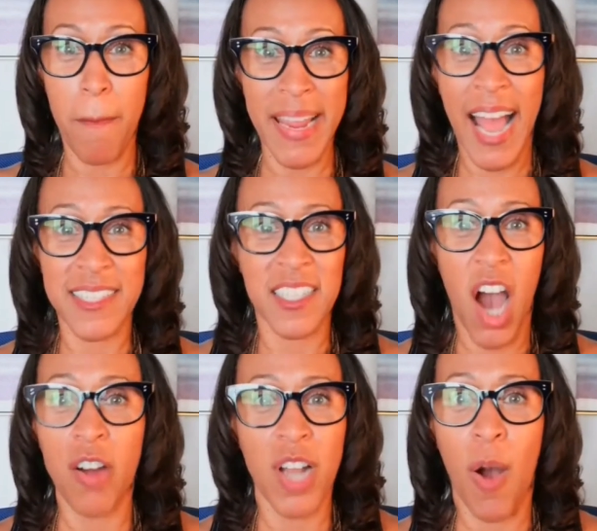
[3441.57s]
mean. I said,
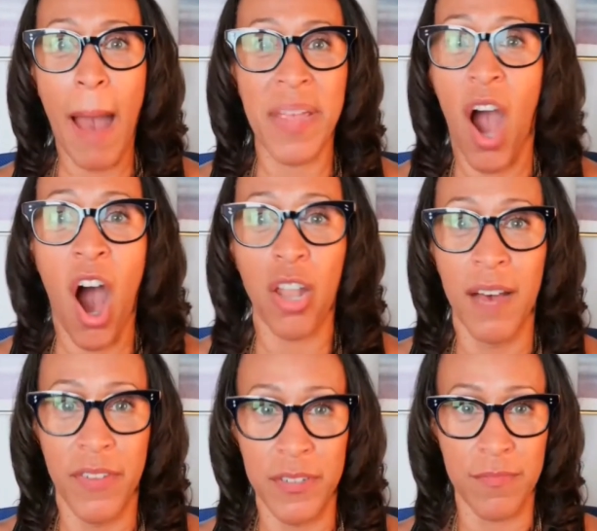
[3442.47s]
oh no, I meant all
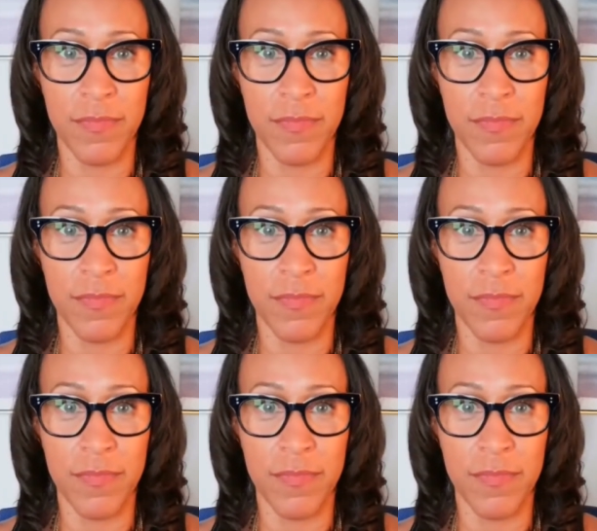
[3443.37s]
of it.